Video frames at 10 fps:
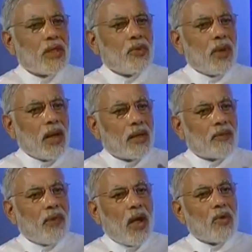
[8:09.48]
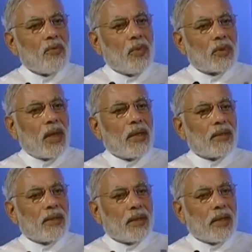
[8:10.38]
achieved under-5
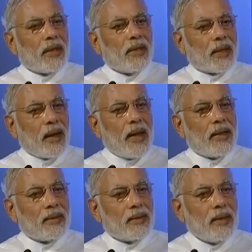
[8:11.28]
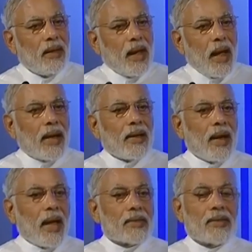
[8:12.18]
mortality rate decline at an
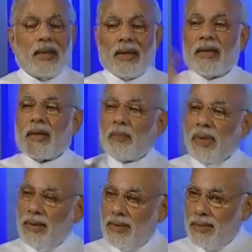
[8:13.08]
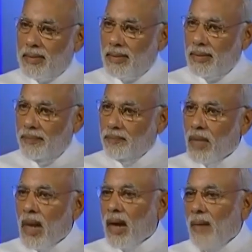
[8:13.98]
accelerated pace
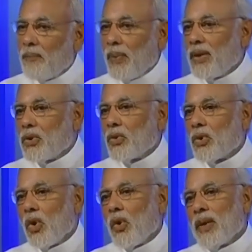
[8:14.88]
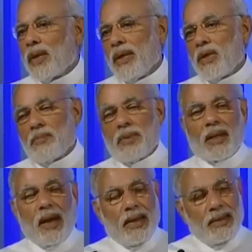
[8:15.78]
compared to global rate of
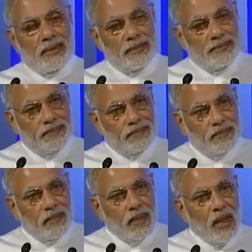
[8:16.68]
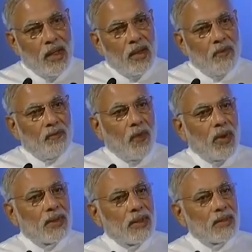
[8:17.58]
decline.
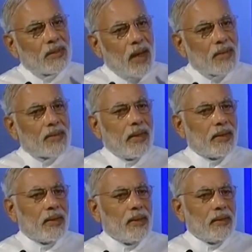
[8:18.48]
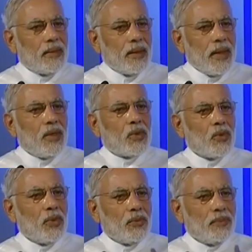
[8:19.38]
What this translates
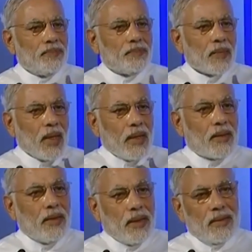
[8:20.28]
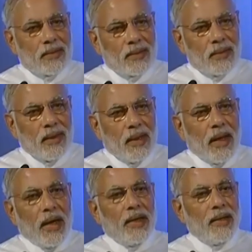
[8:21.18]
into is this:
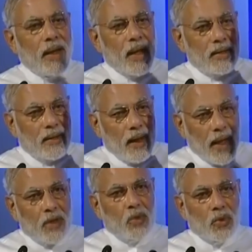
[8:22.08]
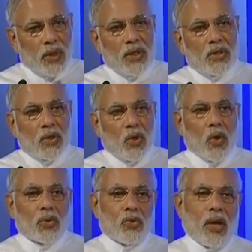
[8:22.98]
India is like to reach
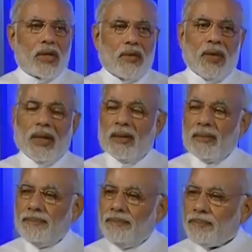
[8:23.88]
close to achieving